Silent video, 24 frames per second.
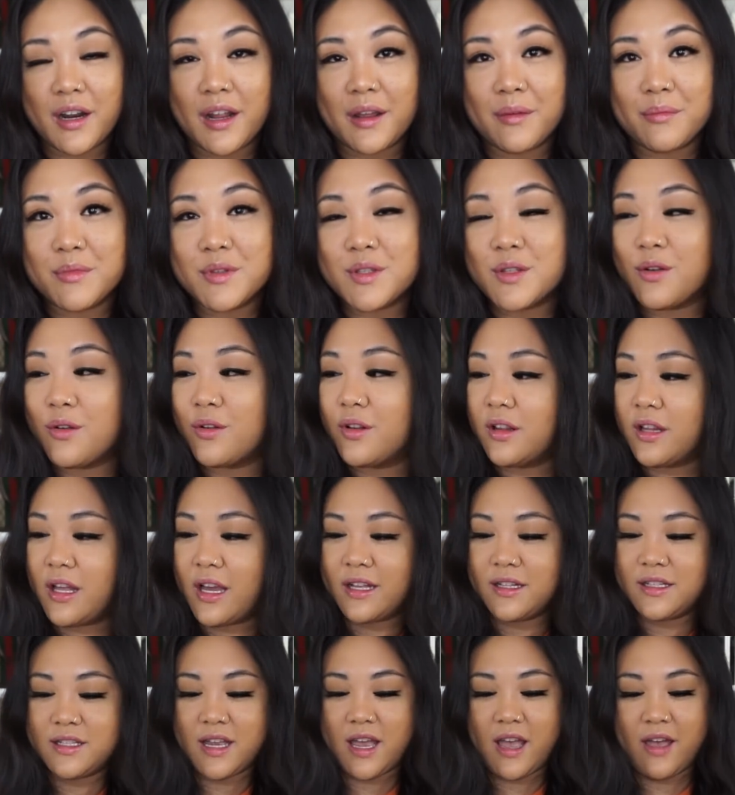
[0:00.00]
I'm so
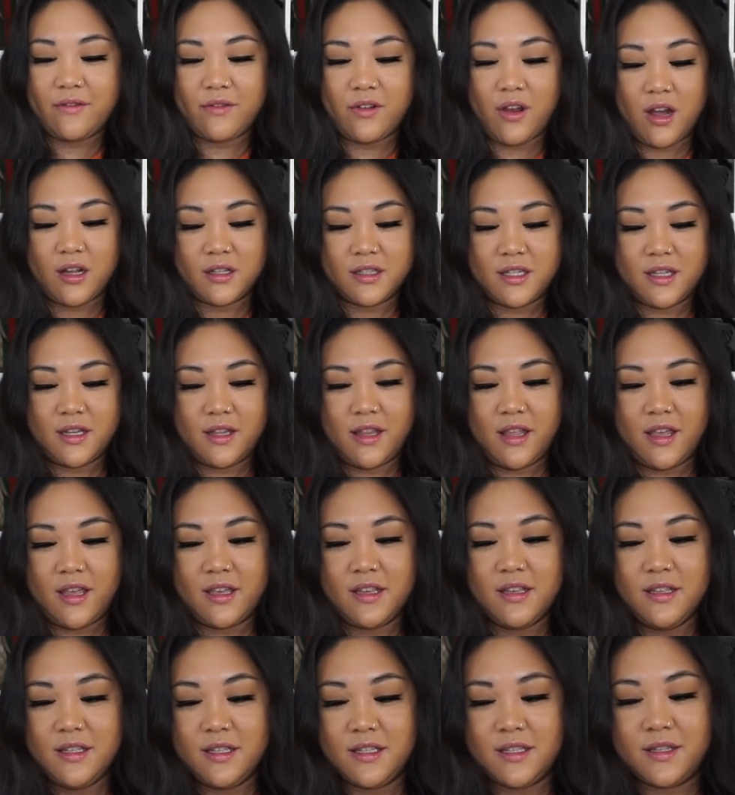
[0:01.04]
glad to have gotten
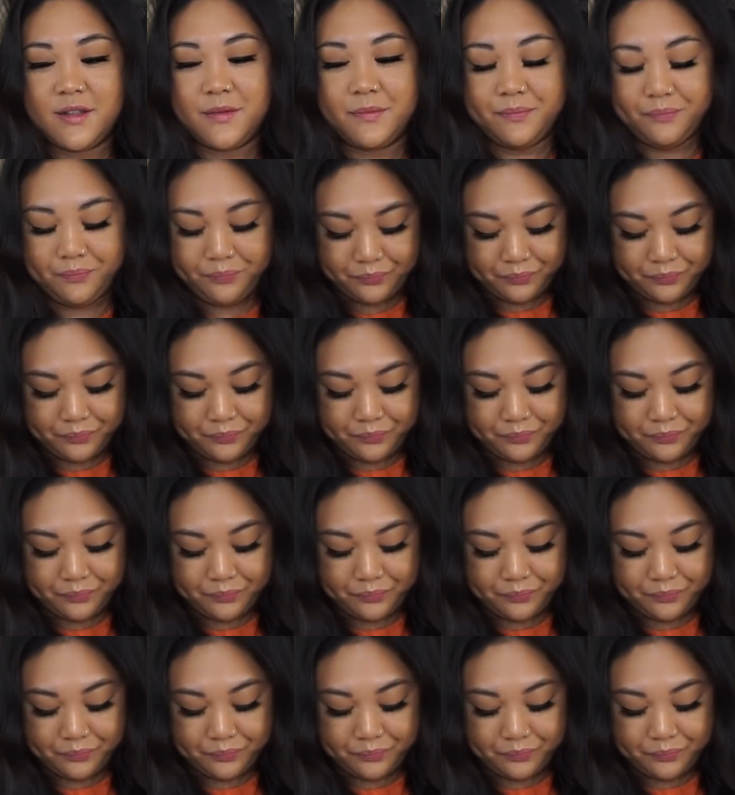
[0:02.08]
this.